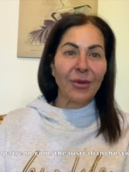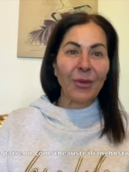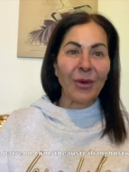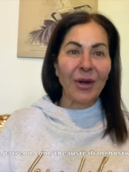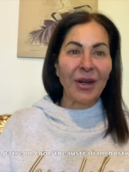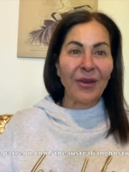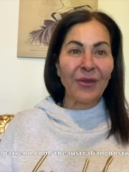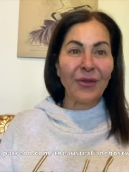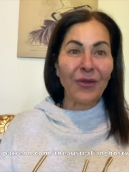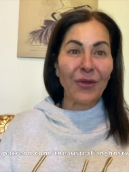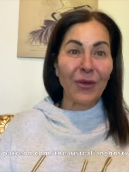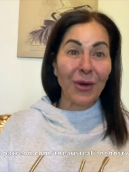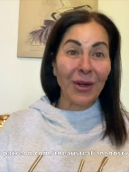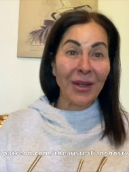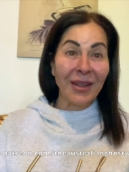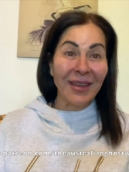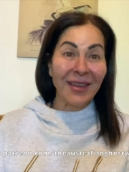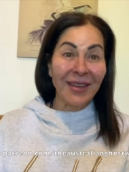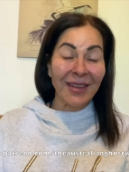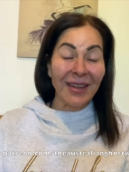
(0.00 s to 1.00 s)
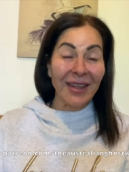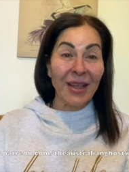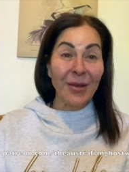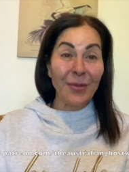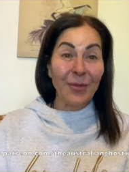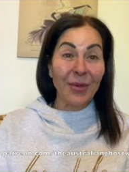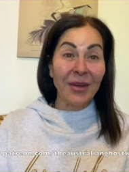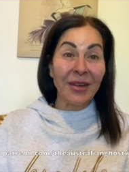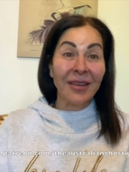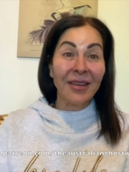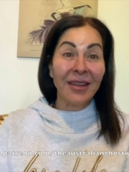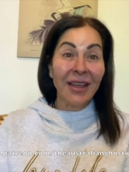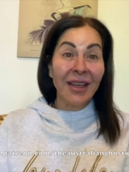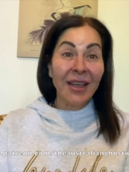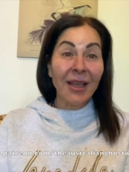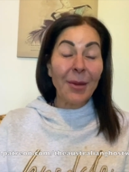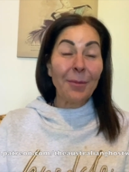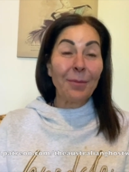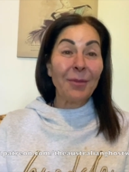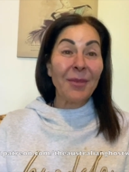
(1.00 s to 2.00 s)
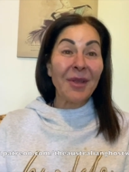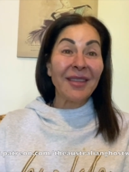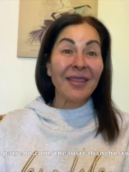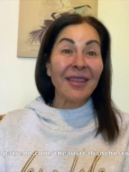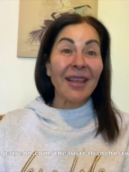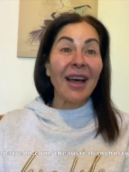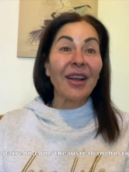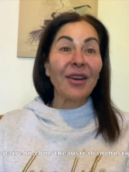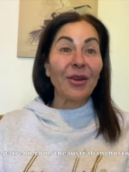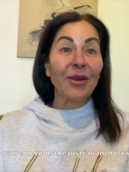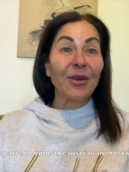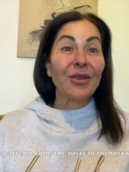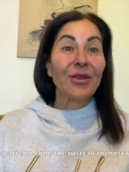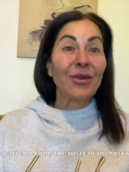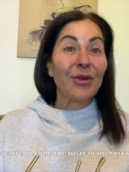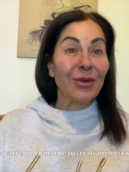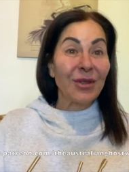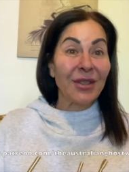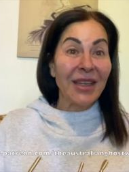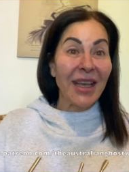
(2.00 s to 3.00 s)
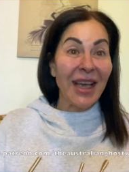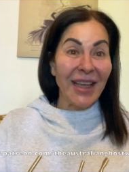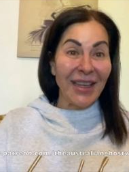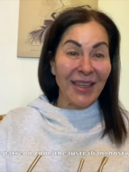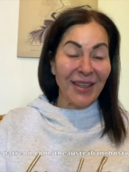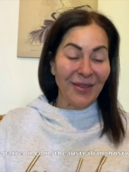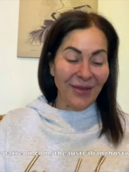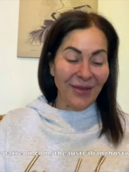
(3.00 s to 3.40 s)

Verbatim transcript: want to fall asleep and miss out on your day.